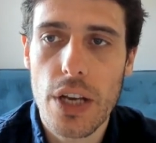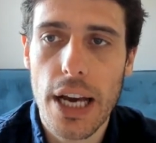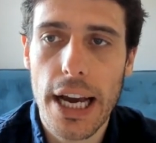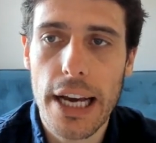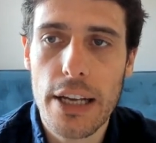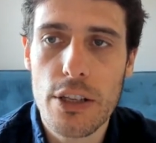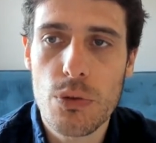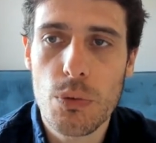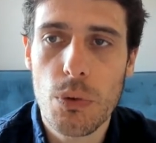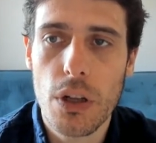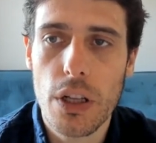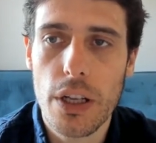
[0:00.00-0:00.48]

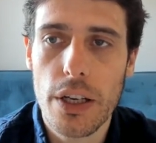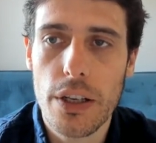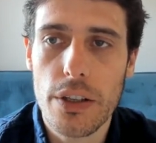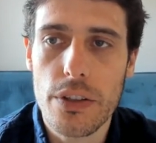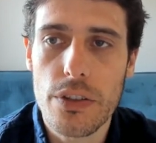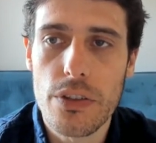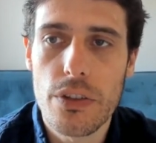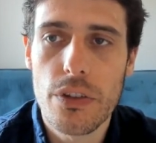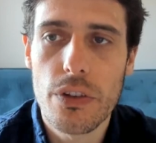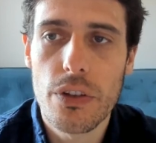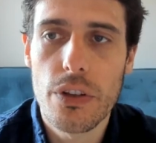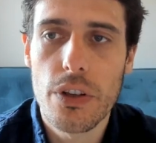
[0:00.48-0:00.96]
as well
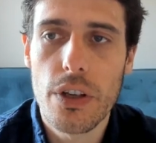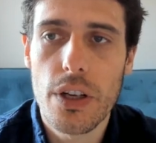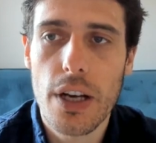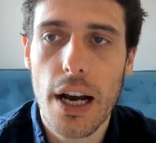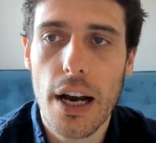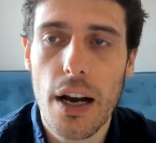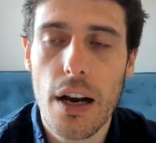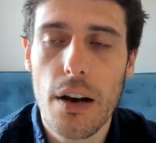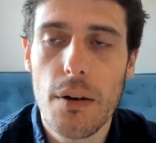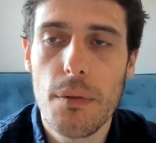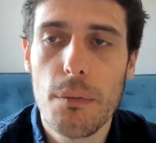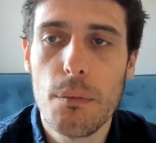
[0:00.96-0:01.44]
as
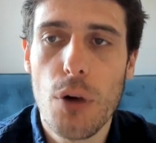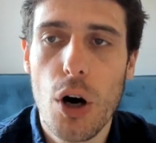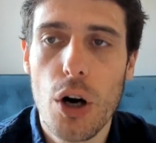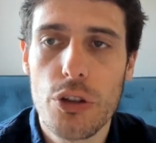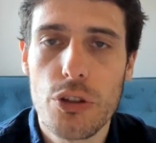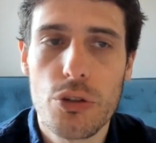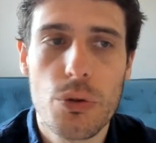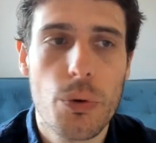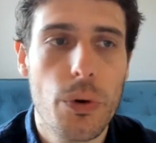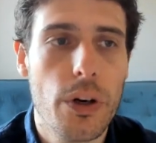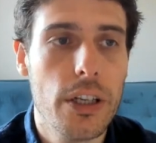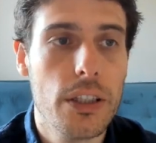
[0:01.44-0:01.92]
Mars
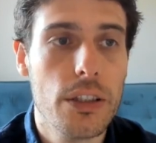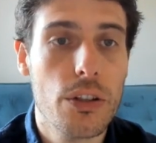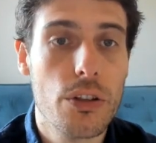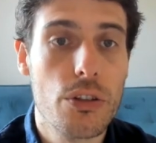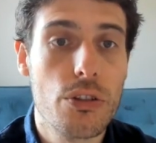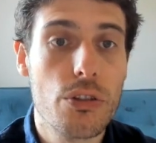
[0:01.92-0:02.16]
squaring this.